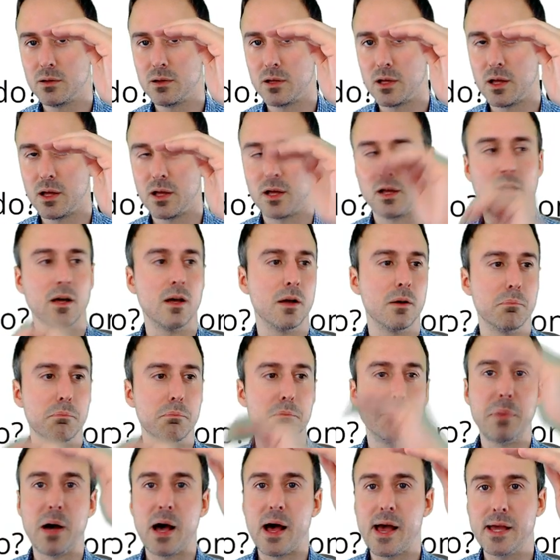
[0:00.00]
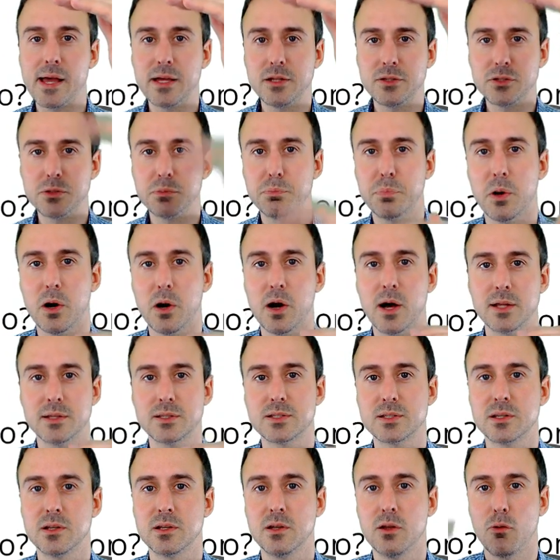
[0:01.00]
uh, buy to
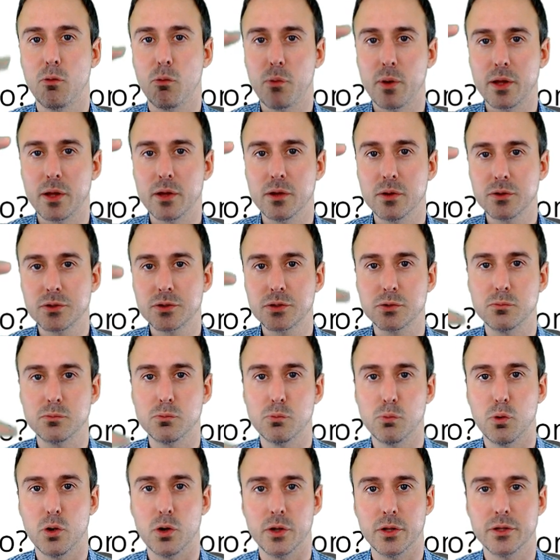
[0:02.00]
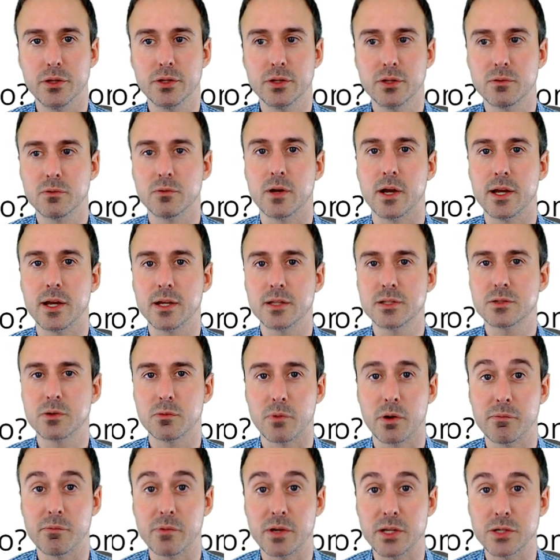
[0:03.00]
bought, will to wood. right? So
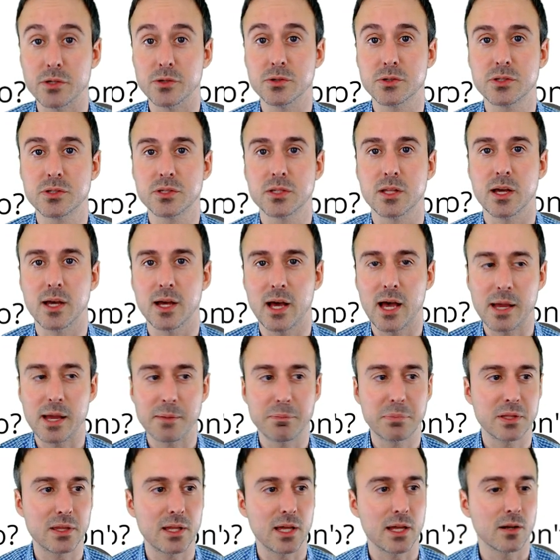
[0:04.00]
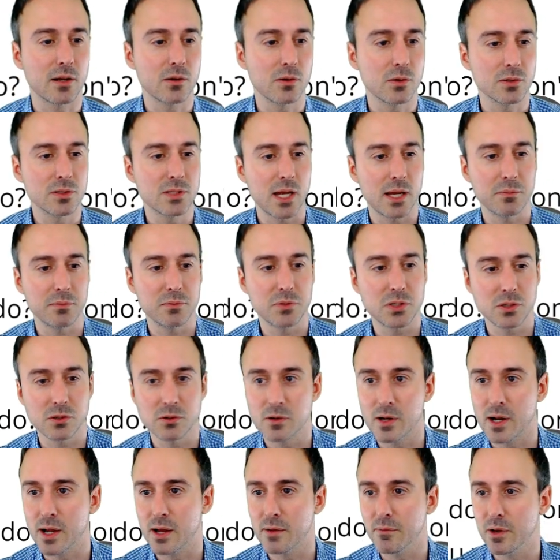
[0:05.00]
when we use the hypothetical type 2
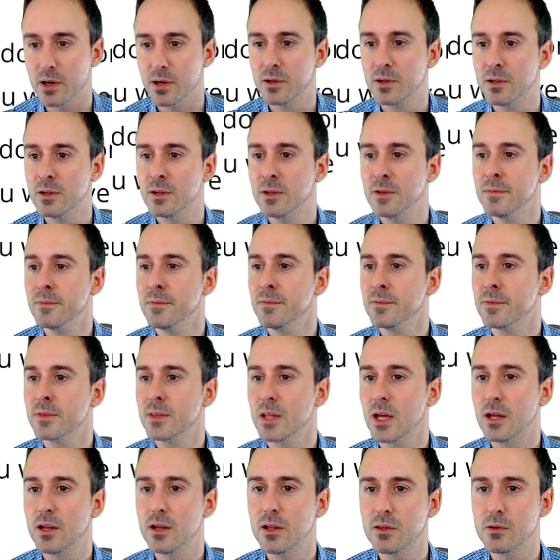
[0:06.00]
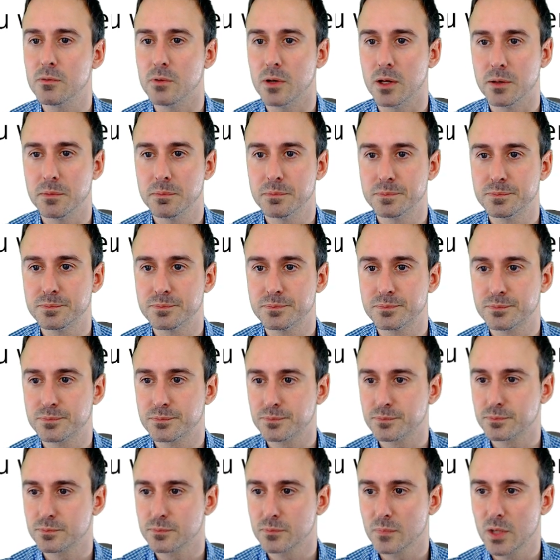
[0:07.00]
grammar. Another one.
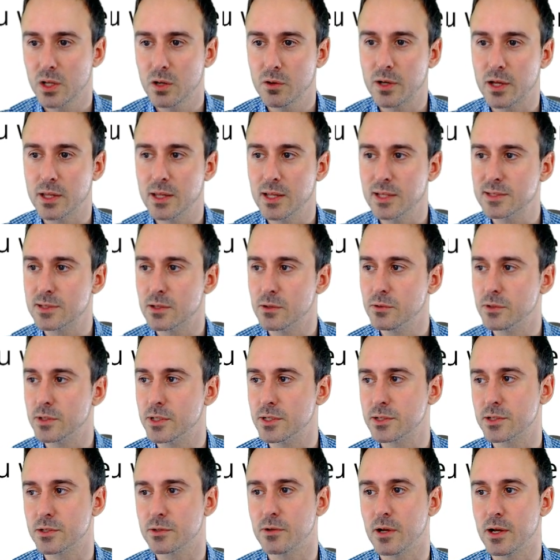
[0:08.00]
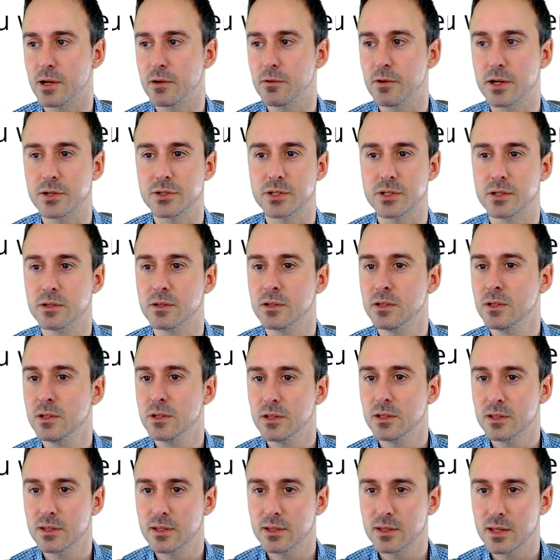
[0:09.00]
Okay, let's. Oh, this is a great question.
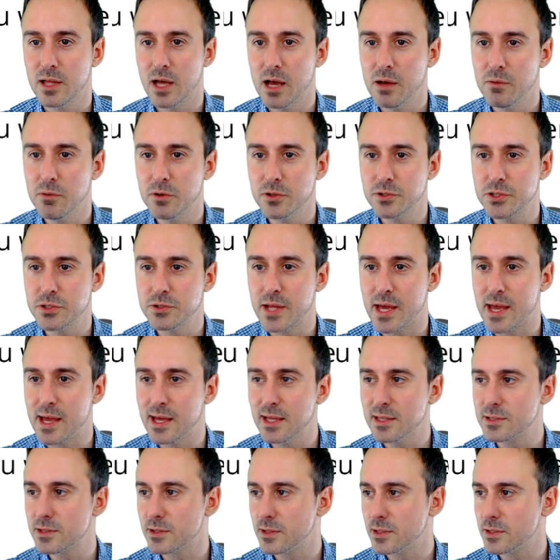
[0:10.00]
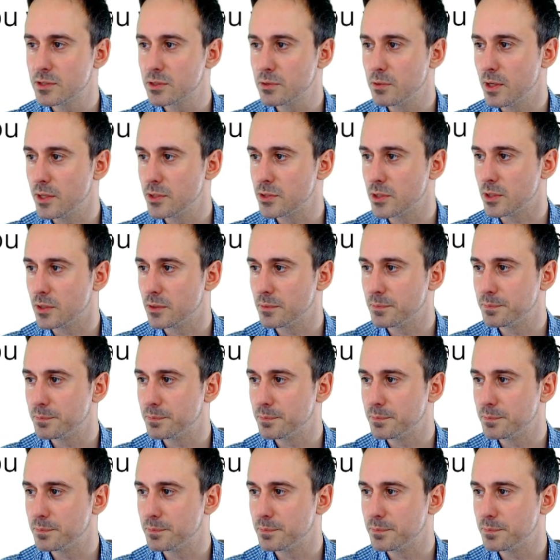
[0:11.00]
I want you to answer this question,